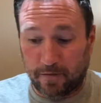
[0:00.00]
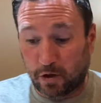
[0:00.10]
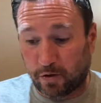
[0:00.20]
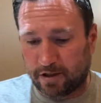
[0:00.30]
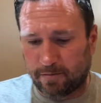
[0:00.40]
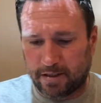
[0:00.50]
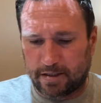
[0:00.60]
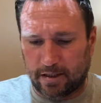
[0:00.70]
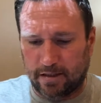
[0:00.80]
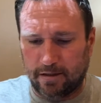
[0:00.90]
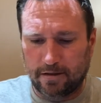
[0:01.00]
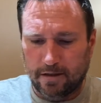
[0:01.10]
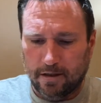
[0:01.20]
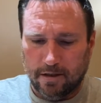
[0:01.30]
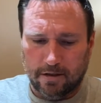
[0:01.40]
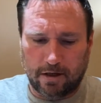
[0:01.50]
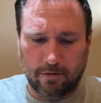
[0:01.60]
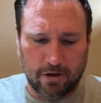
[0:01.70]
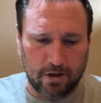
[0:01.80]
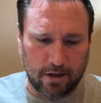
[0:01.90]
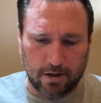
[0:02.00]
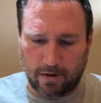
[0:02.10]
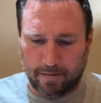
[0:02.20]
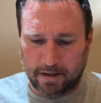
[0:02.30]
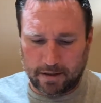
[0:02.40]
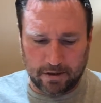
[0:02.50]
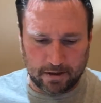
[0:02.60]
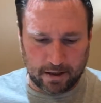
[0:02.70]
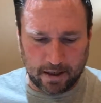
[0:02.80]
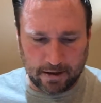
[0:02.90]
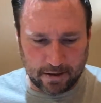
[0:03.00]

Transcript: Christmas sell, so I would look on their website just in case.